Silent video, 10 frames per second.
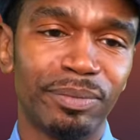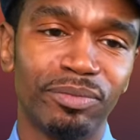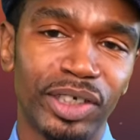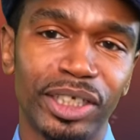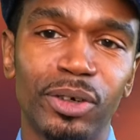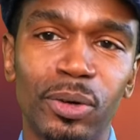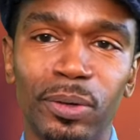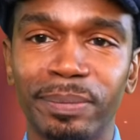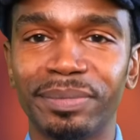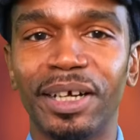Really
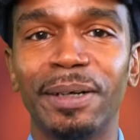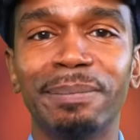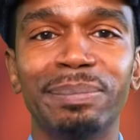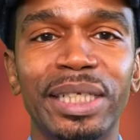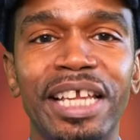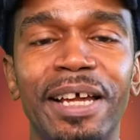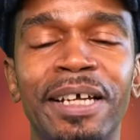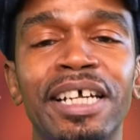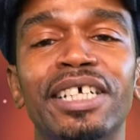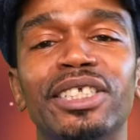cool. But yeah,
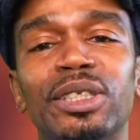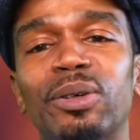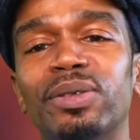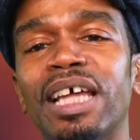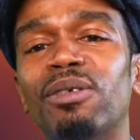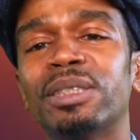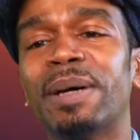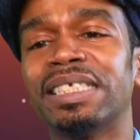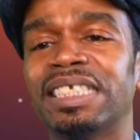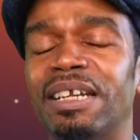so that was
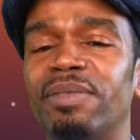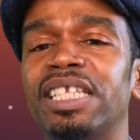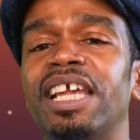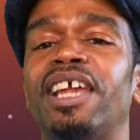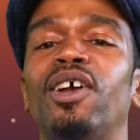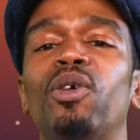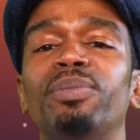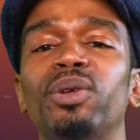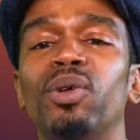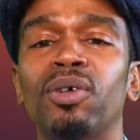my scent of the day.
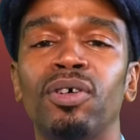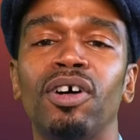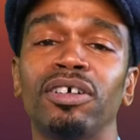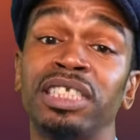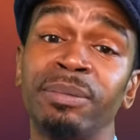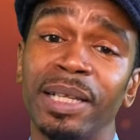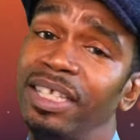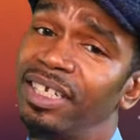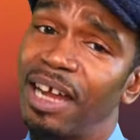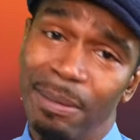Hope you all are
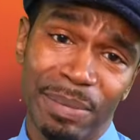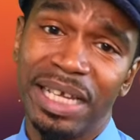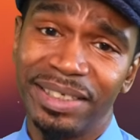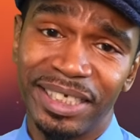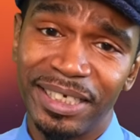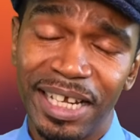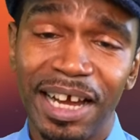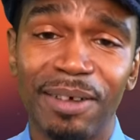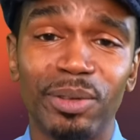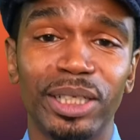smelling amazing.
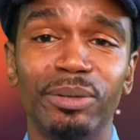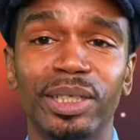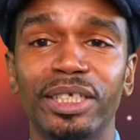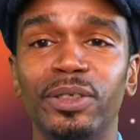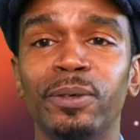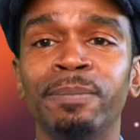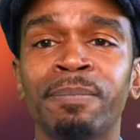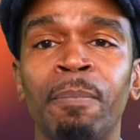I really, really do.